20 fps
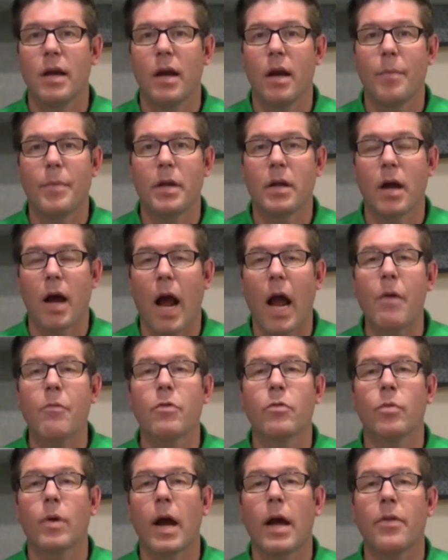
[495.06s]
I mean, I
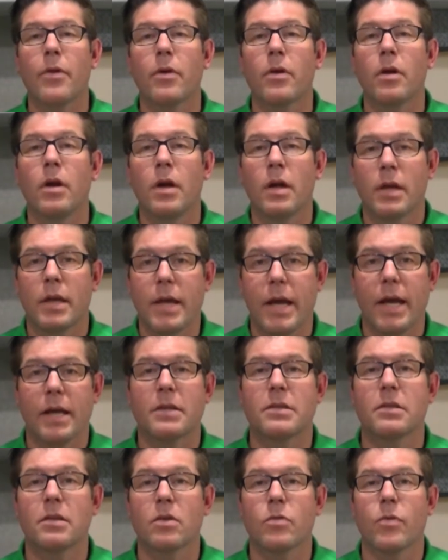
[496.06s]
would rather
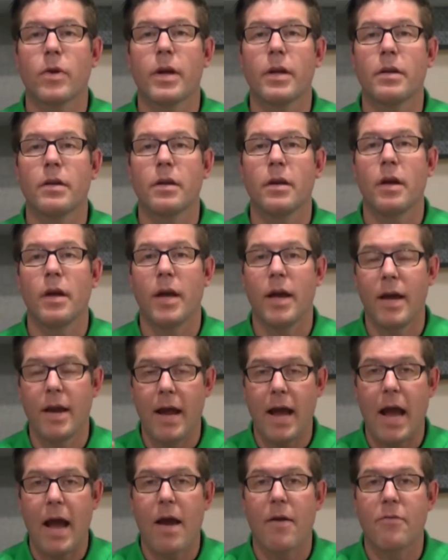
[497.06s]
cancel a rent
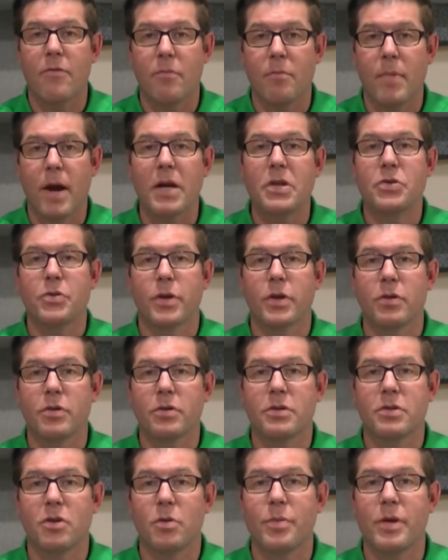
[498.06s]
and have my trailer
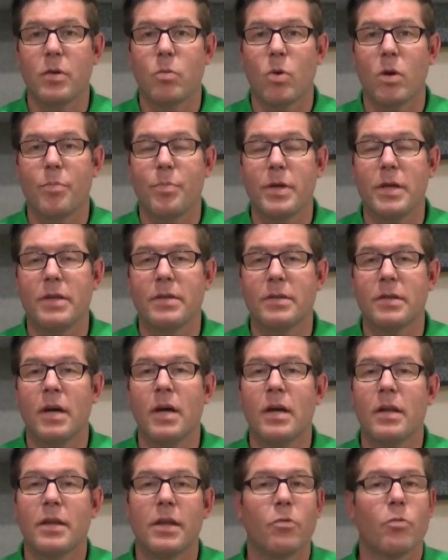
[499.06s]
still be in one piece
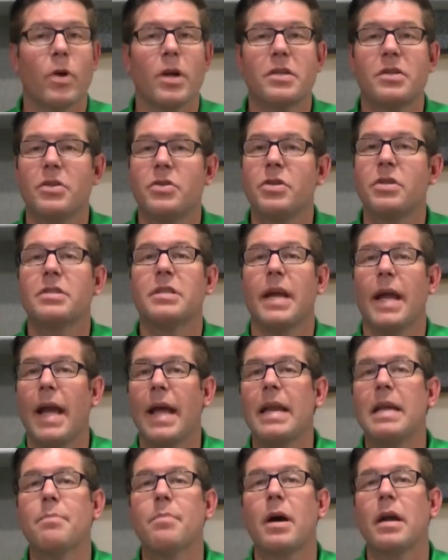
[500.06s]
than rent to just
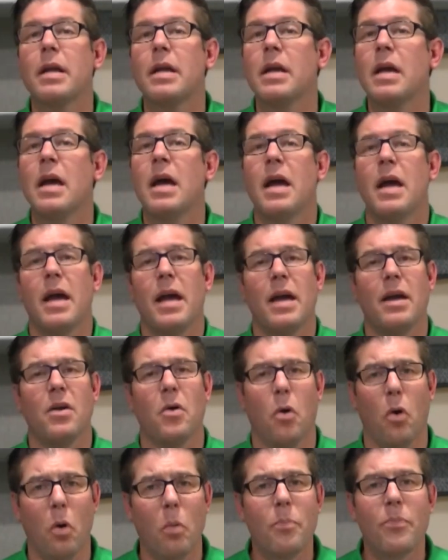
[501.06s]
anybody and
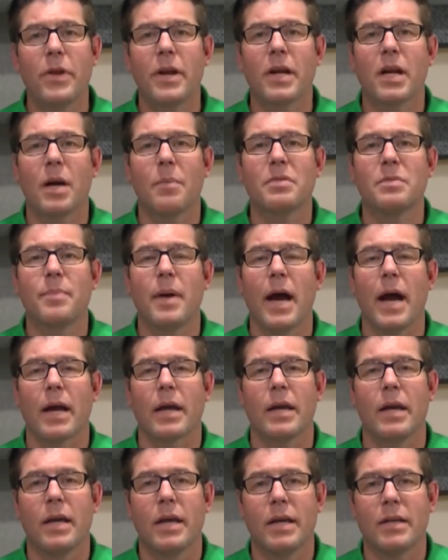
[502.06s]
hope that it comes
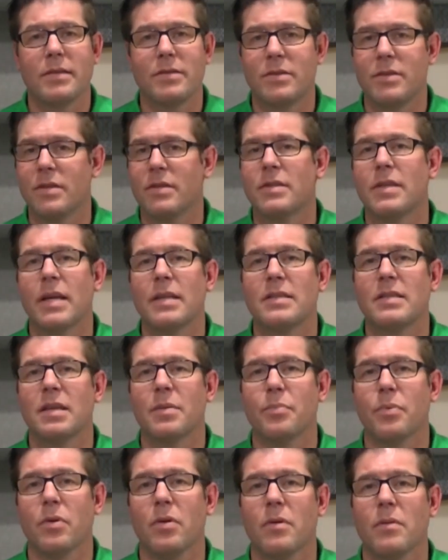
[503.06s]
back. It's just that
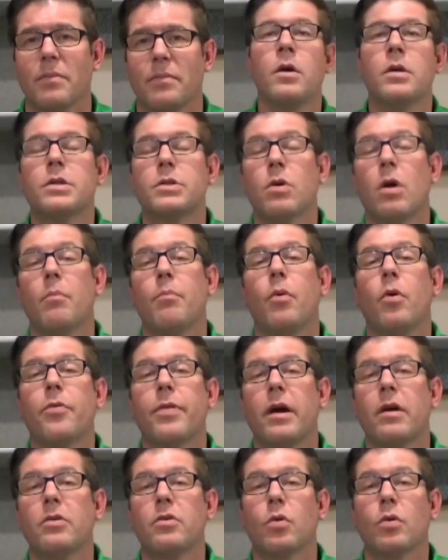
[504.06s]
simple. So on both
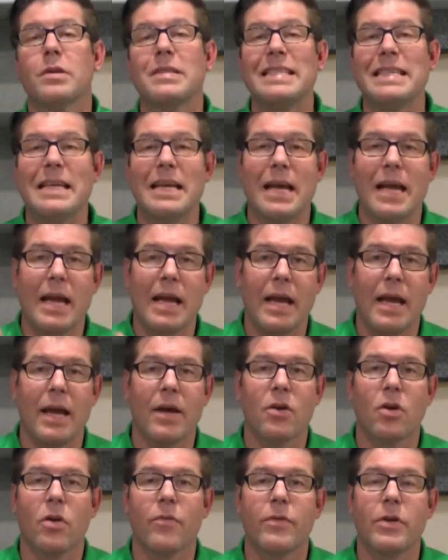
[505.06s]
Outdoorsy
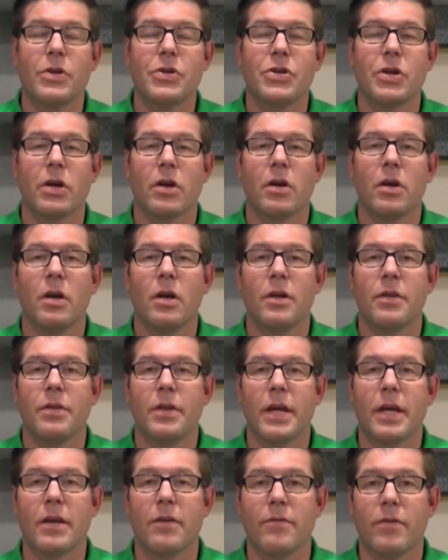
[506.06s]
and R V Share,
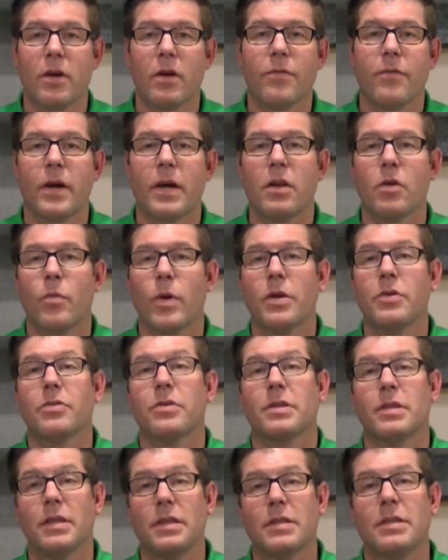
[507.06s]
they can verify the
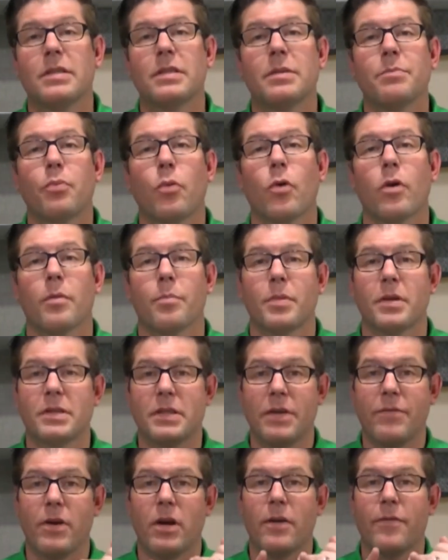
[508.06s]
renters, and this is important because
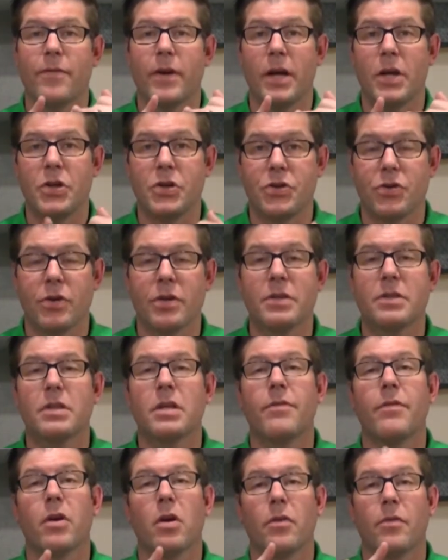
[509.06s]
they verify insurance,
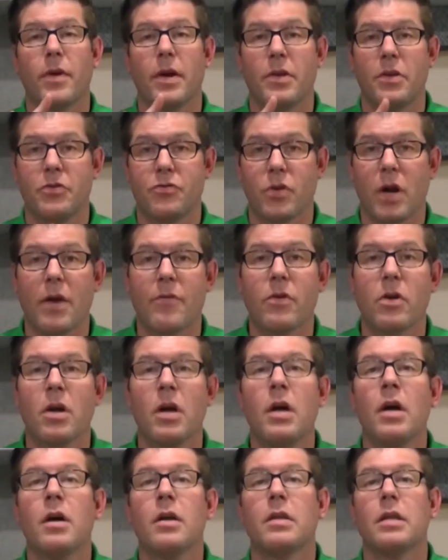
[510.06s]
they verify the
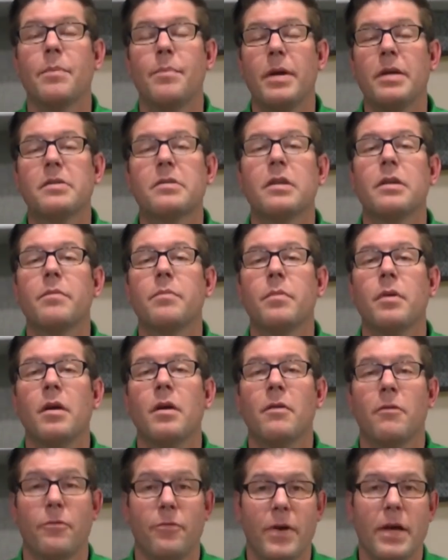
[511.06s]
driver, they basically
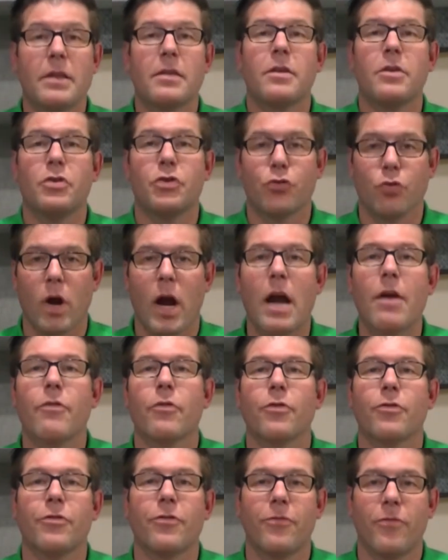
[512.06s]
vet the
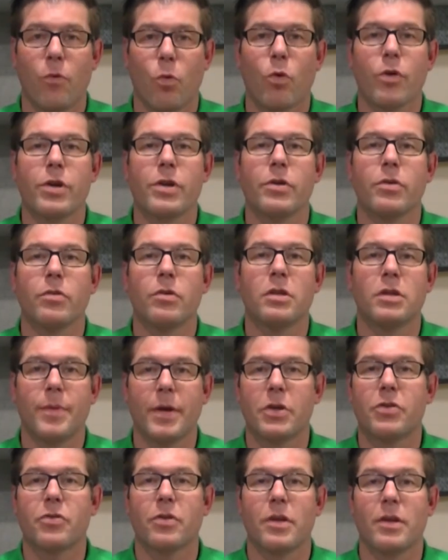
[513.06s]
drivers for you to
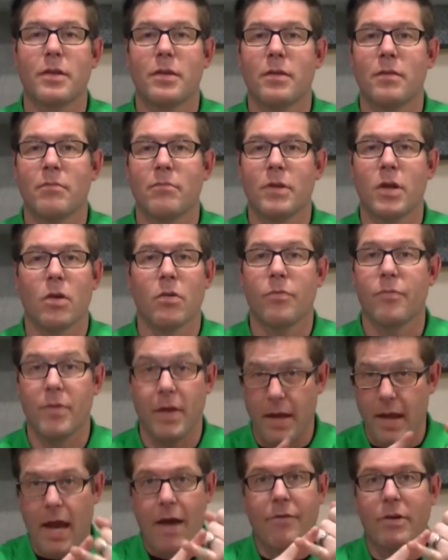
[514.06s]
make sure that, you know,
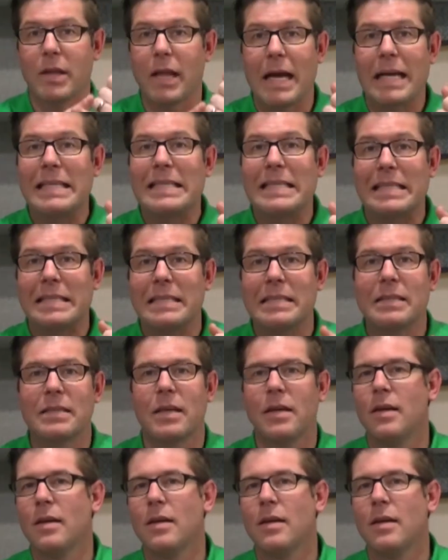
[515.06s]
they have a license,